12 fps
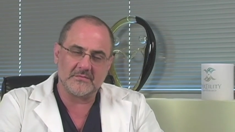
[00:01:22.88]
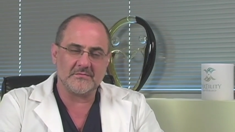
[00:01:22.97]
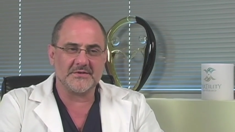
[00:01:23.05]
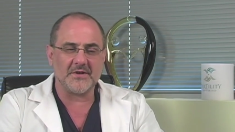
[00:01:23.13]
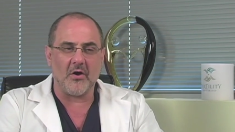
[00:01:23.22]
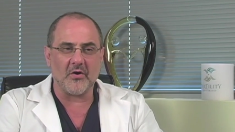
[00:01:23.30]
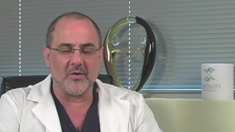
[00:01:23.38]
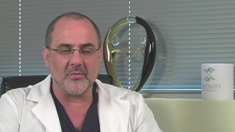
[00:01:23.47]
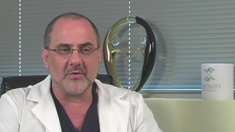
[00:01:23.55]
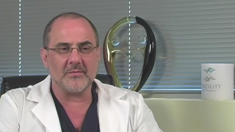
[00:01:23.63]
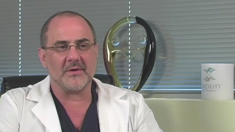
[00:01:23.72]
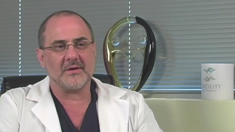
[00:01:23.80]
It's
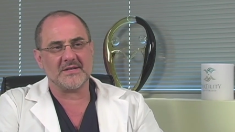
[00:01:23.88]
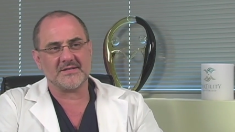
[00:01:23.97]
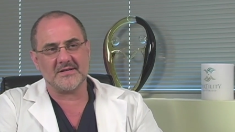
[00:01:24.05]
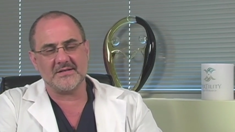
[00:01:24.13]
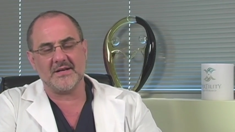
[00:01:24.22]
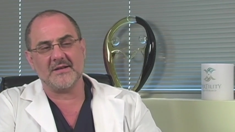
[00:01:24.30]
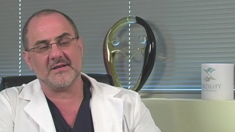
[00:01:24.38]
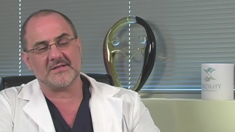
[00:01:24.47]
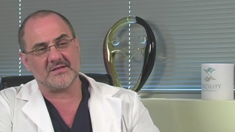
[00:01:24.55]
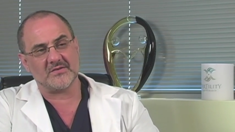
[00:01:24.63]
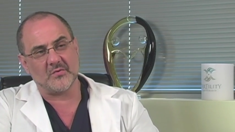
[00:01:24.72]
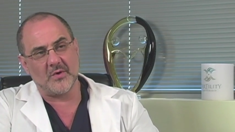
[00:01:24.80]
arguable, but less than 10, less
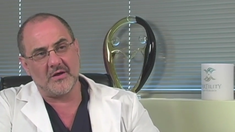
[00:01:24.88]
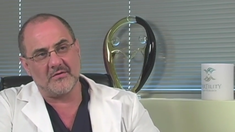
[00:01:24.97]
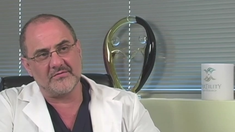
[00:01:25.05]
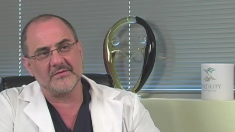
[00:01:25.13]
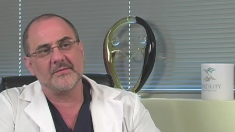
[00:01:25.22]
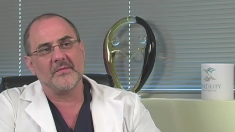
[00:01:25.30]
than 12.